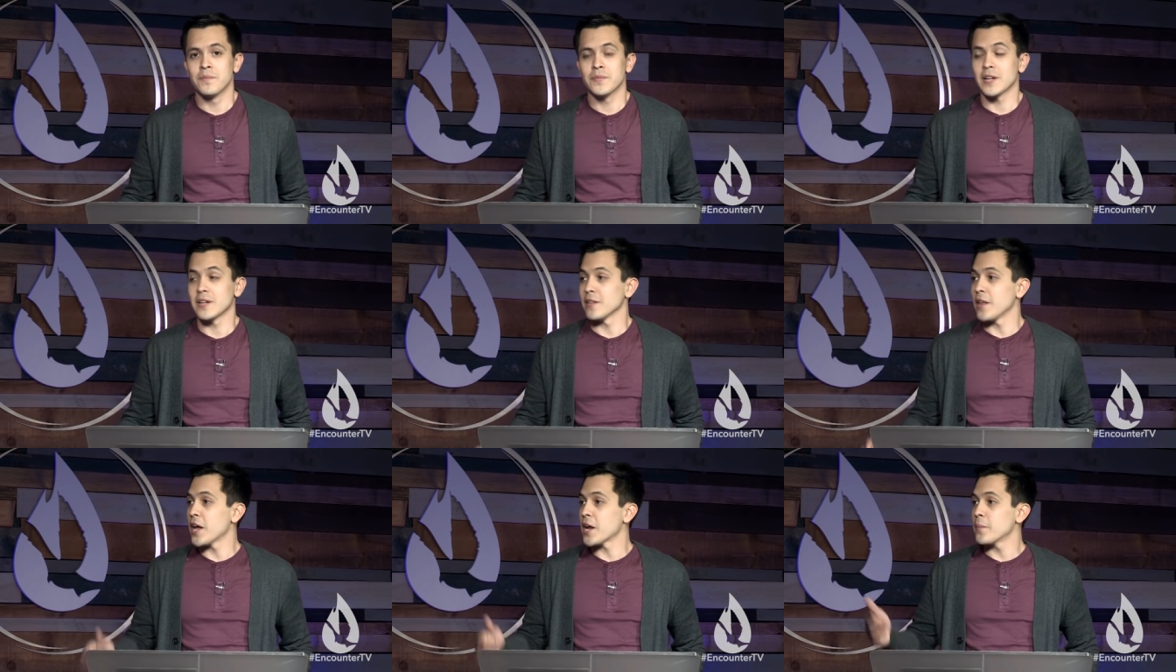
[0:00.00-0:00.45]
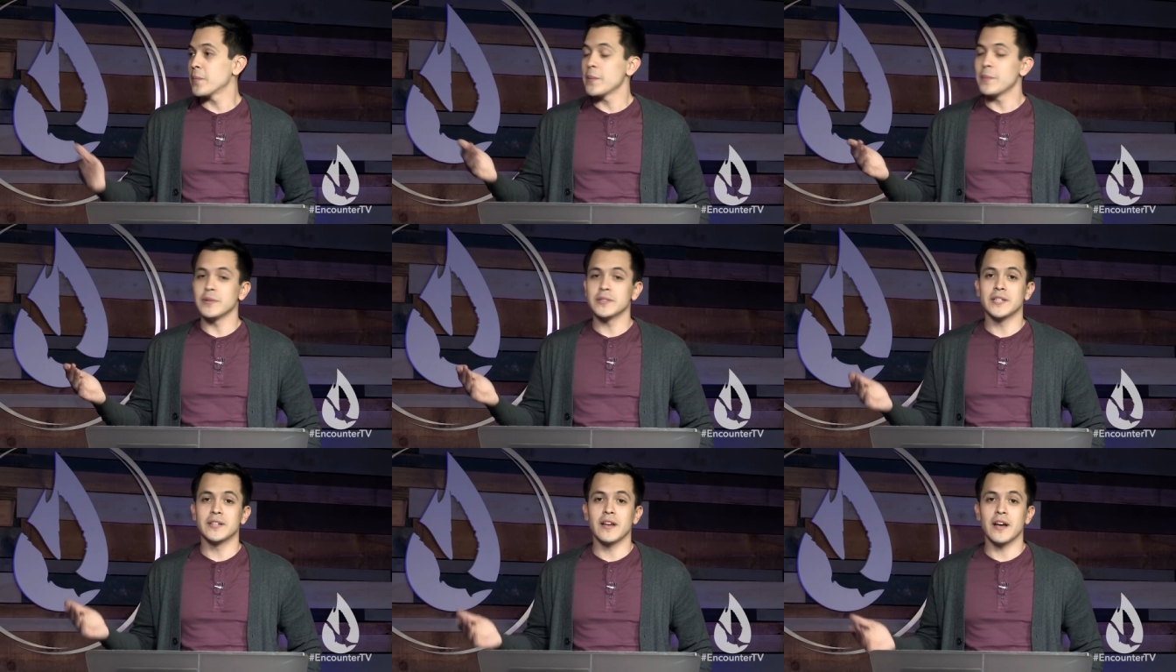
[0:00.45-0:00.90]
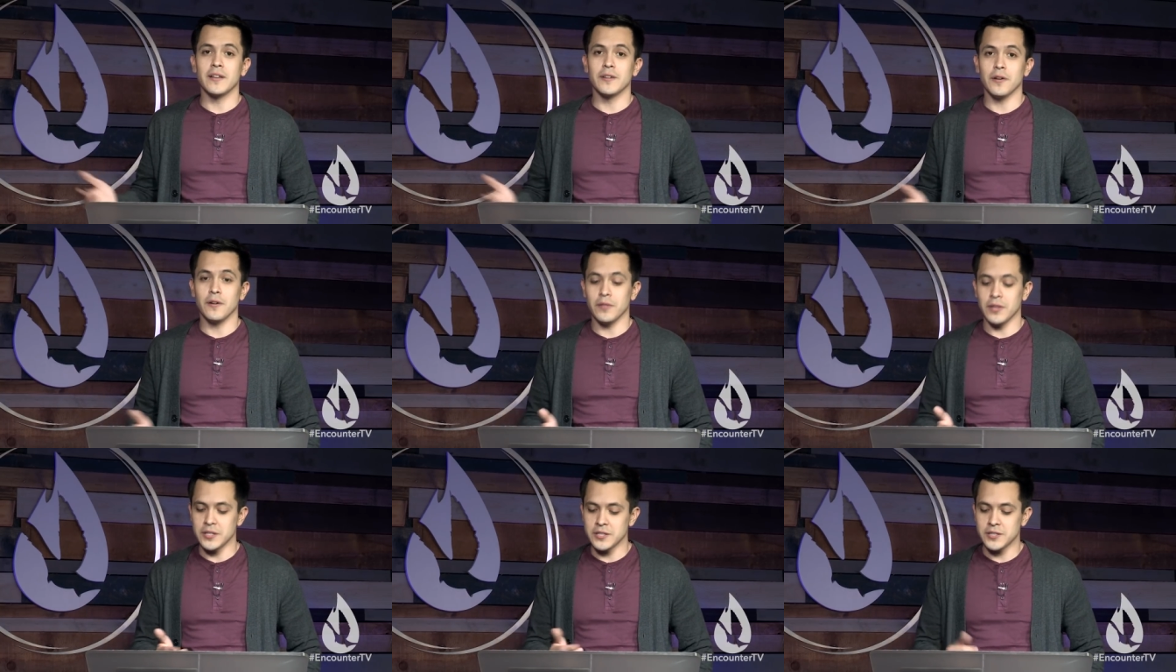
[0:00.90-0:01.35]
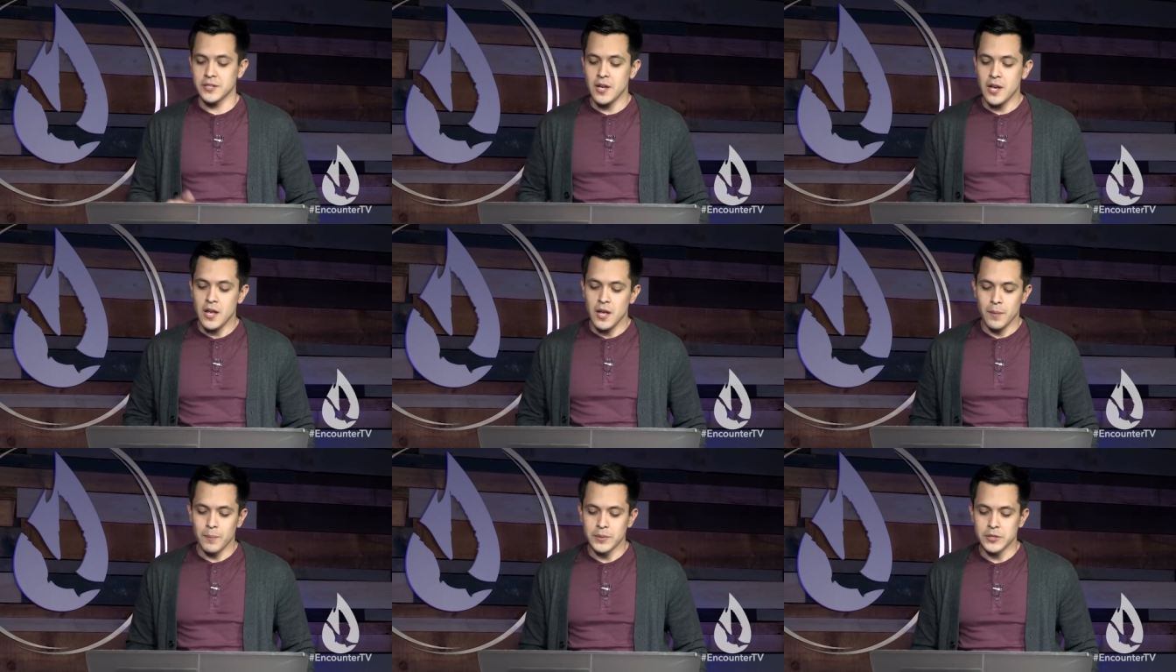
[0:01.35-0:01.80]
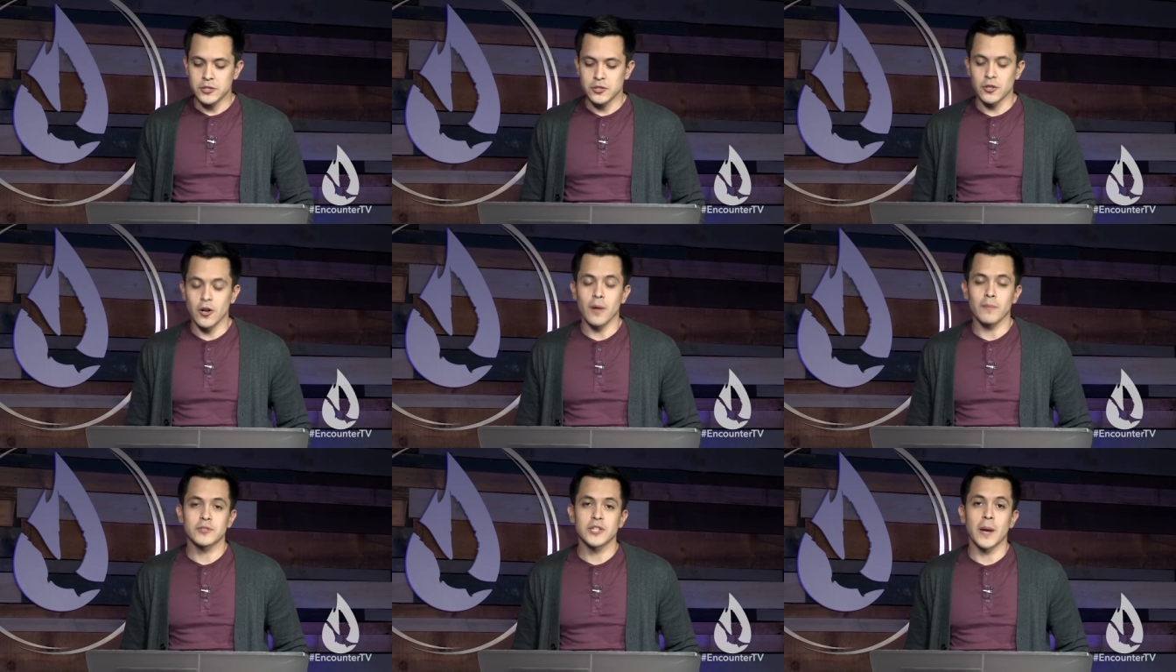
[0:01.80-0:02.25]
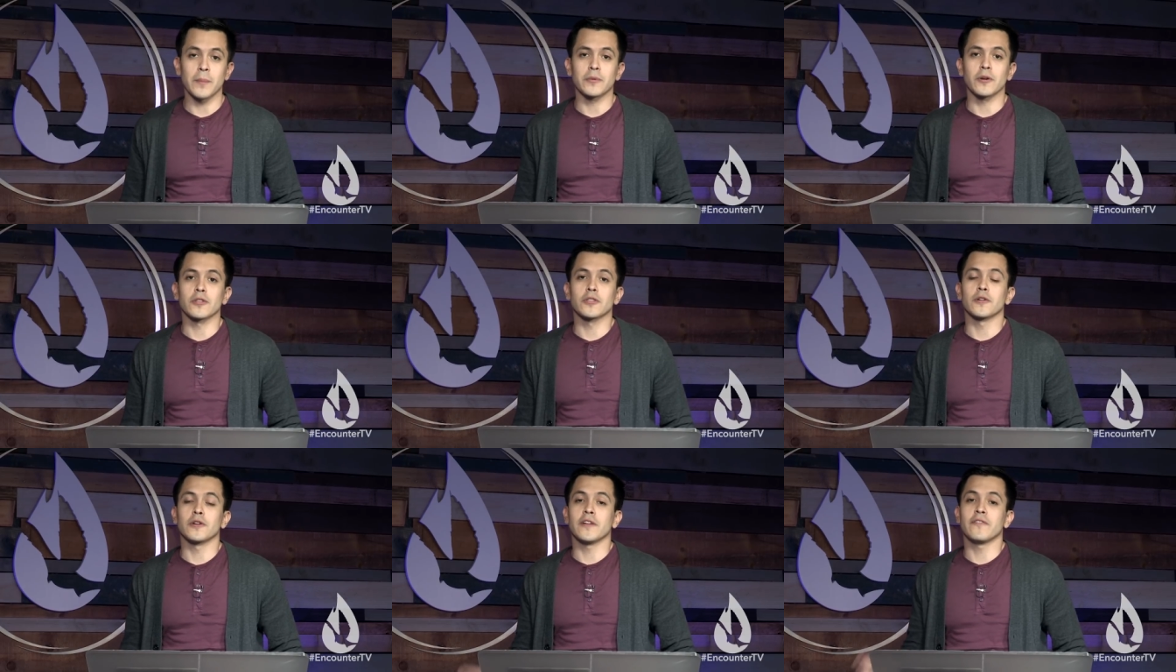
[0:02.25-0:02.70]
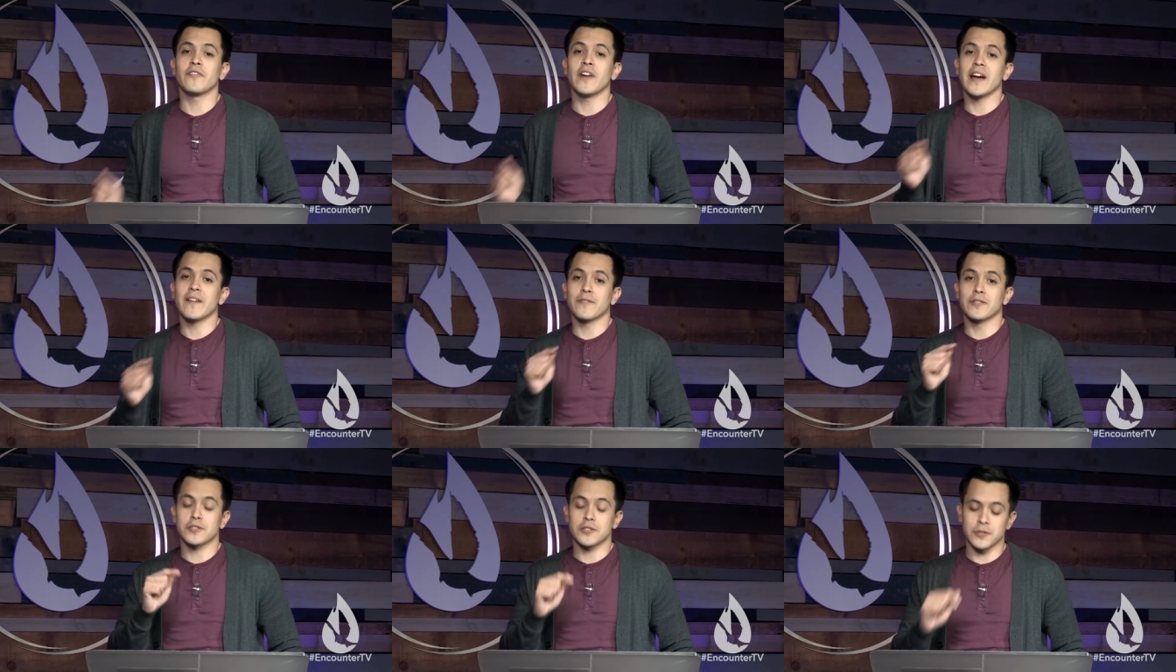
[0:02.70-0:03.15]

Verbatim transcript: A lot of people did not know this, but Psalm chapter 35, verse